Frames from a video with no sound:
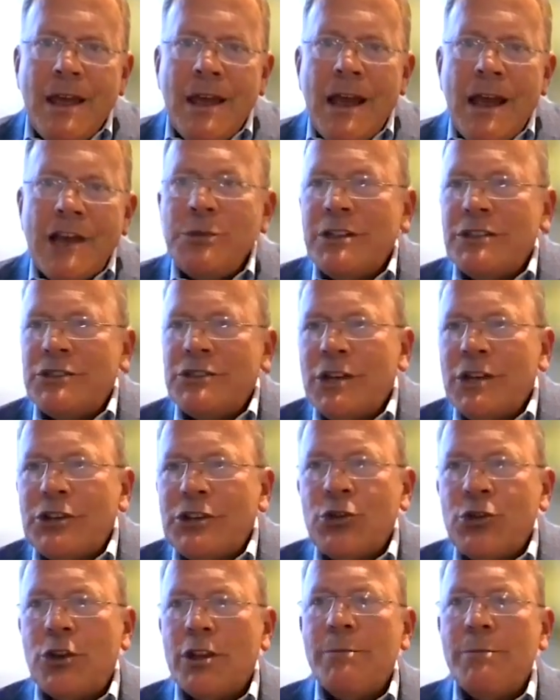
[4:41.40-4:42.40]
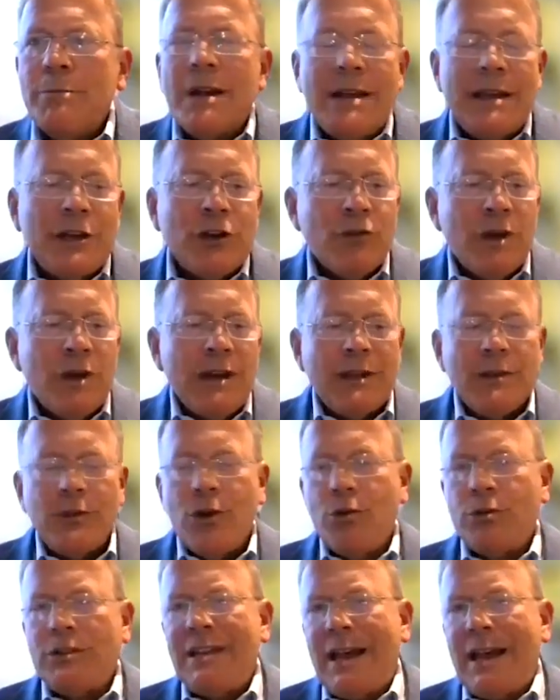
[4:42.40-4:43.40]
As we discussed earlier, by integrating,
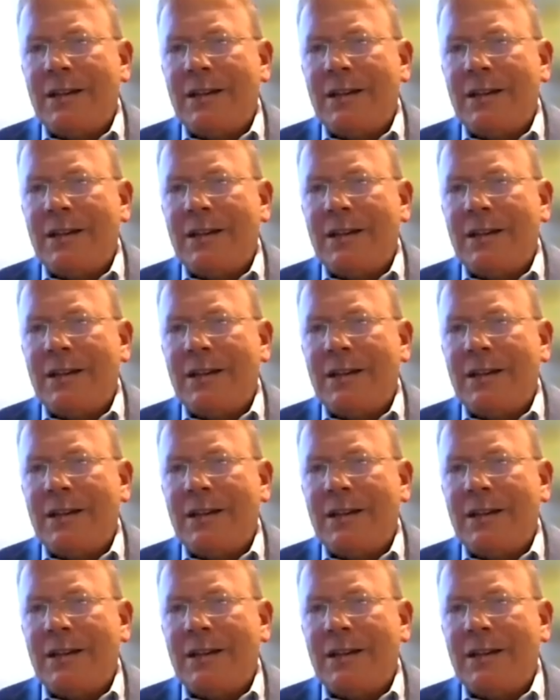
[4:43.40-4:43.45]
though,